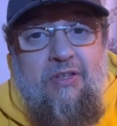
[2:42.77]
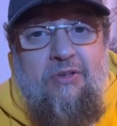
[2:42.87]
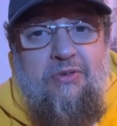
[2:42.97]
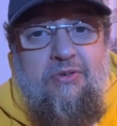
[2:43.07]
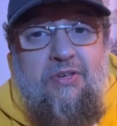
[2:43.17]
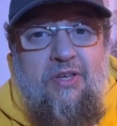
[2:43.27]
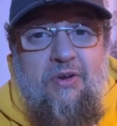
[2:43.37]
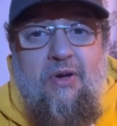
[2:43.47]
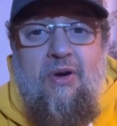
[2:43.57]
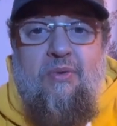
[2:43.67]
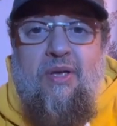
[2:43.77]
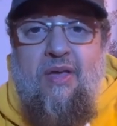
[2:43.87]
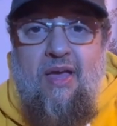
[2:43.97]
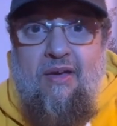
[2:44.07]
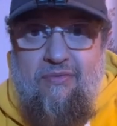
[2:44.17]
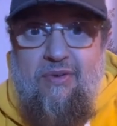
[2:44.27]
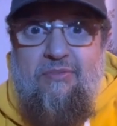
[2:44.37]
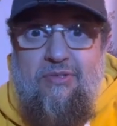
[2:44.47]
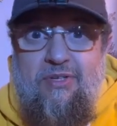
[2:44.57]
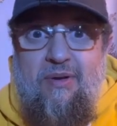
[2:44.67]
to steer you away
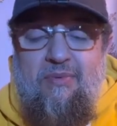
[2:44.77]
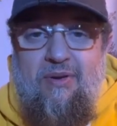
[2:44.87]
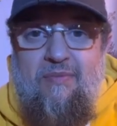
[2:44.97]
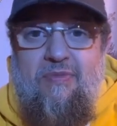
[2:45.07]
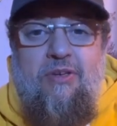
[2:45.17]
from trouble.